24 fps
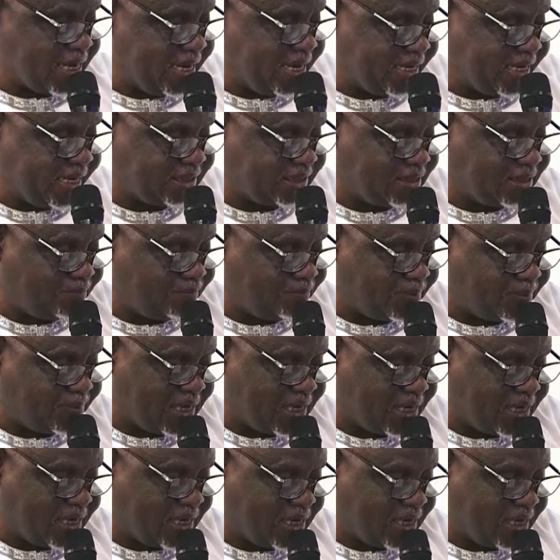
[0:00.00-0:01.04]
election
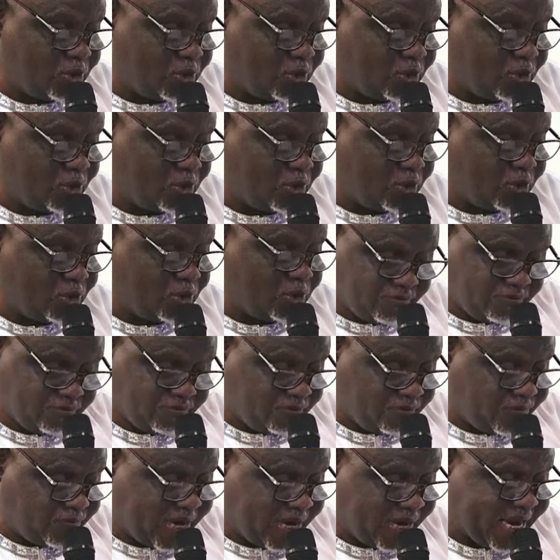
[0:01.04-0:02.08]
planning tools
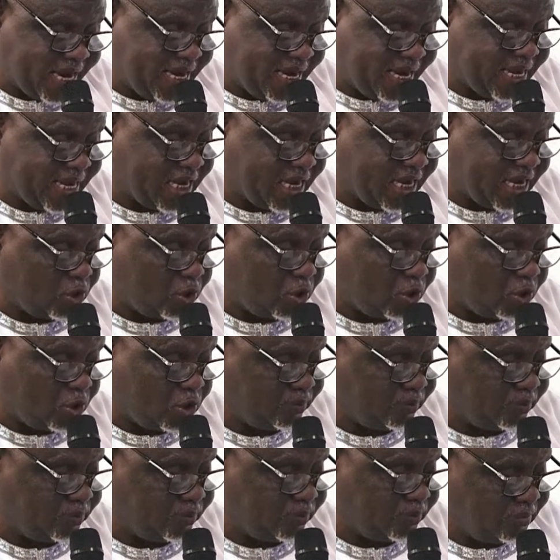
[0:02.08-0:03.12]
for INEC are two.
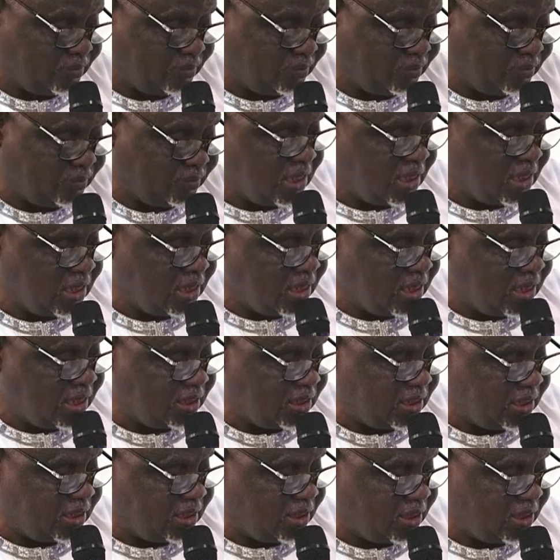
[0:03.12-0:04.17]
The